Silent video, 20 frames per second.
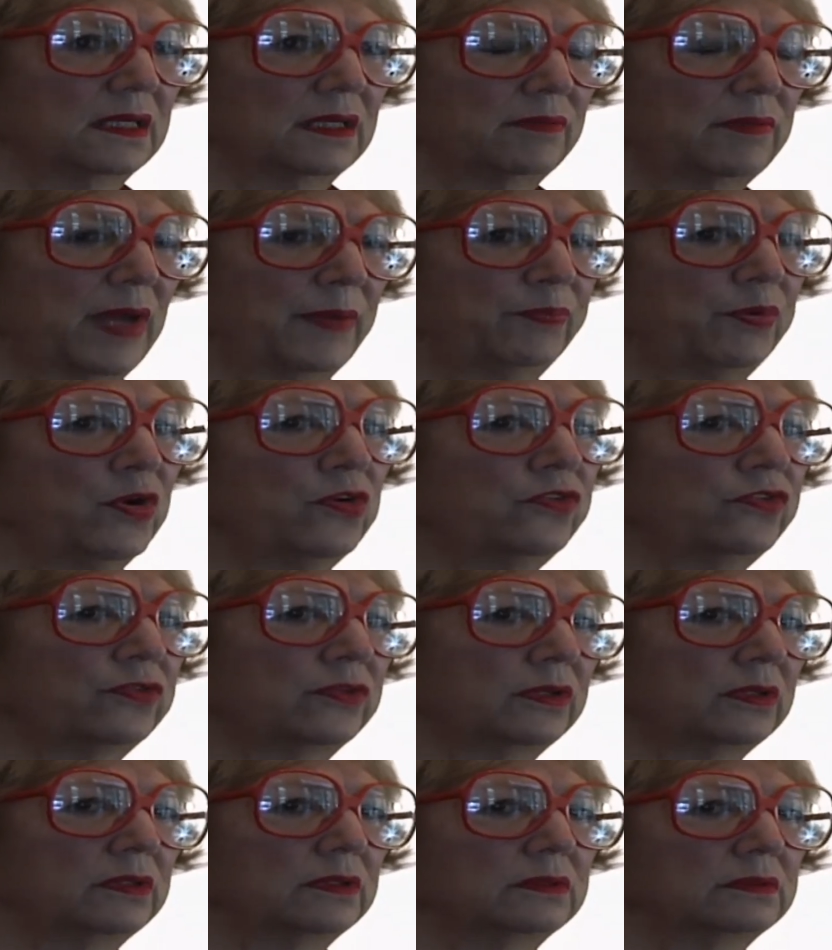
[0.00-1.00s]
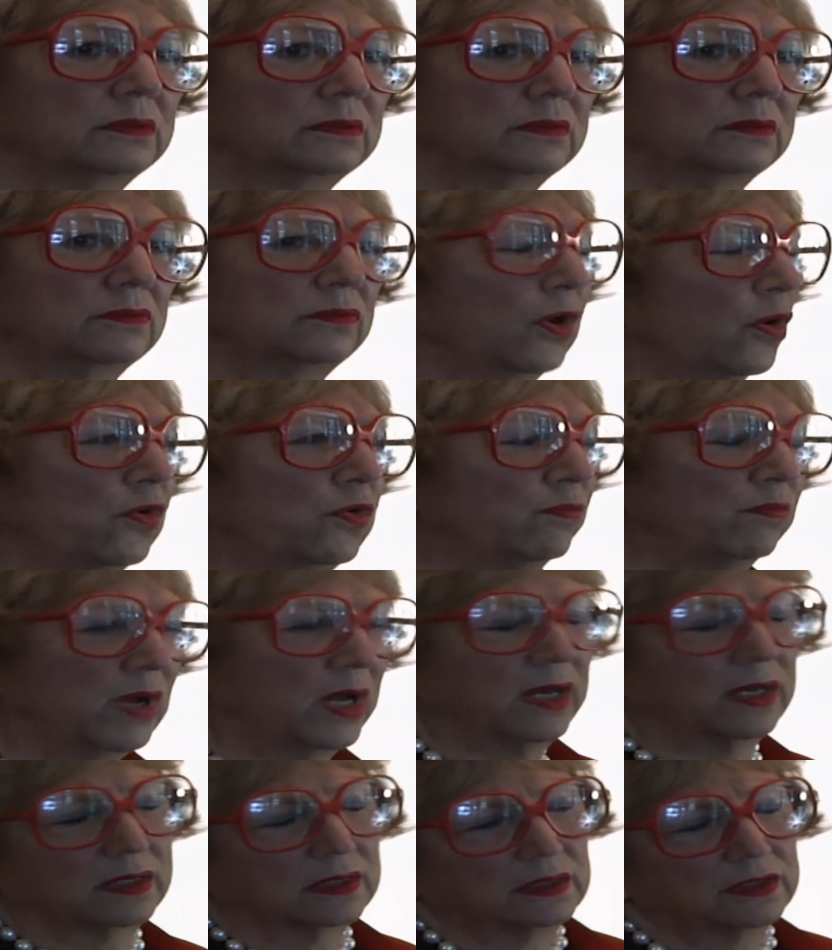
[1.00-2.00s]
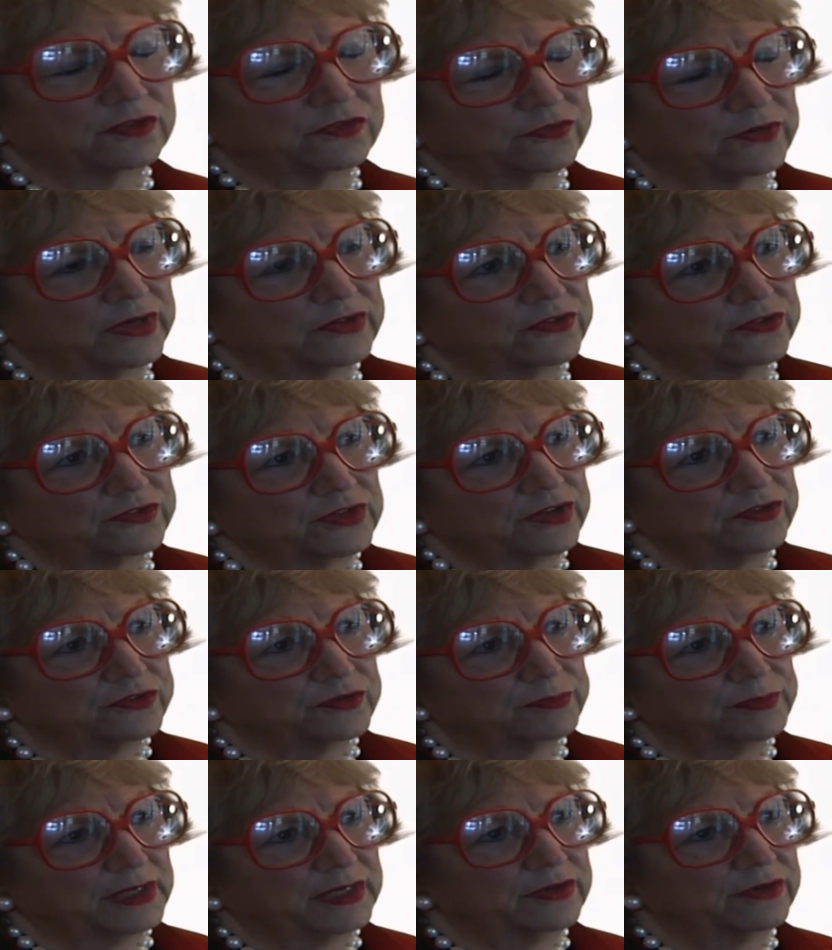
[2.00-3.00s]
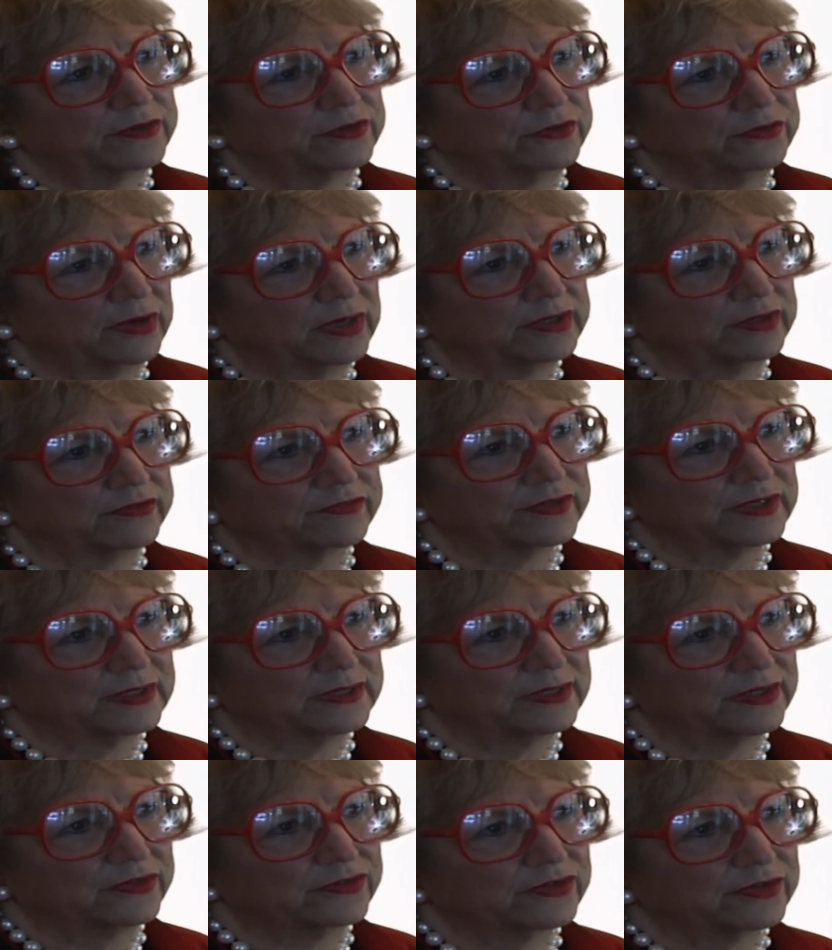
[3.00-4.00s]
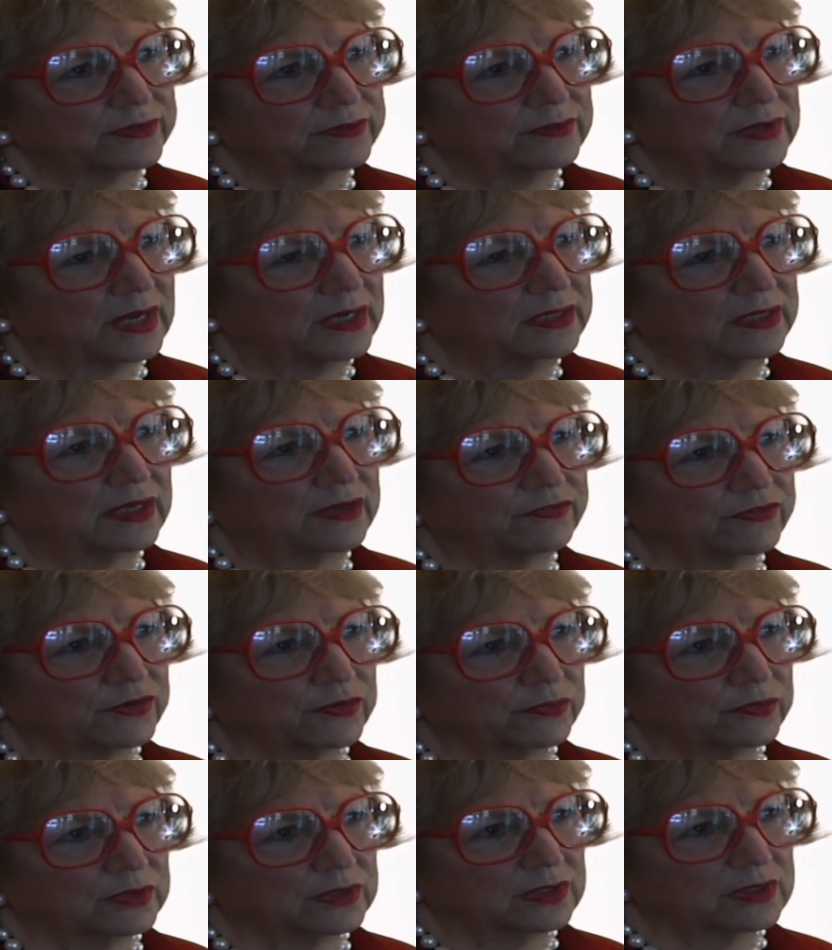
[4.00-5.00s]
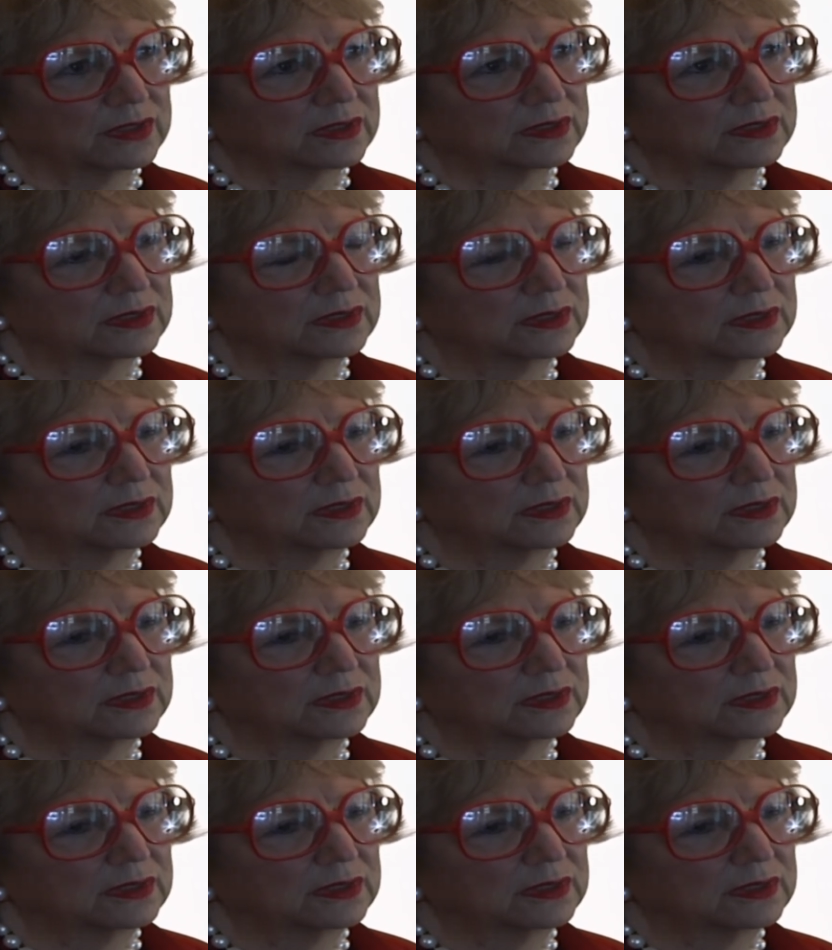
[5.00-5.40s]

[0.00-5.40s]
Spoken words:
My personal role model is Frances Hesselbein of the Drucker Foundation. I love her work.